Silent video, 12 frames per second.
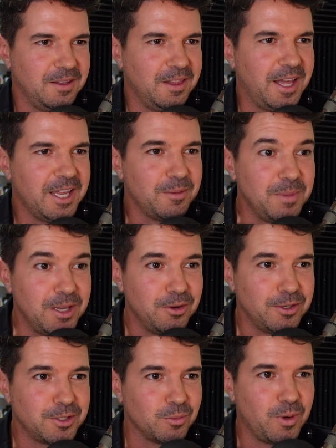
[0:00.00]
like me
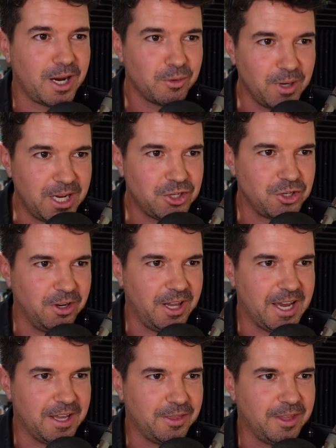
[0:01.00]
who's a recreational
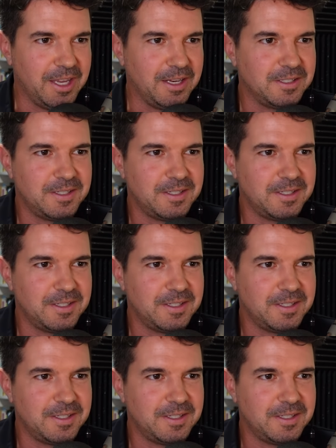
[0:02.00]
athlete?